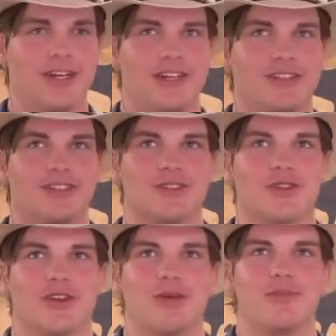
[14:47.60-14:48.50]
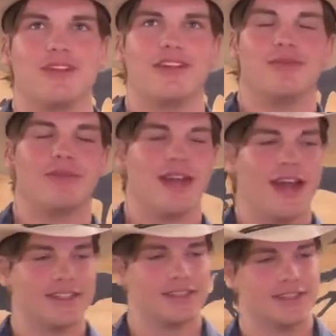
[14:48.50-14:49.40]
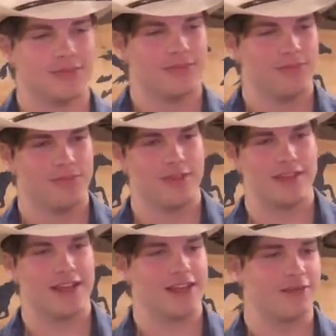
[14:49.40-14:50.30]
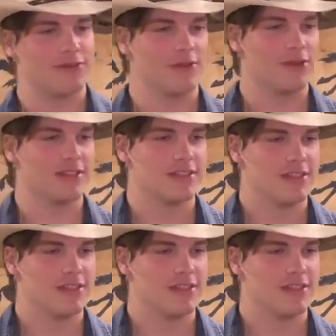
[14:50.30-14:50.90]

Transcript: just look up to him and ask him to take it from us.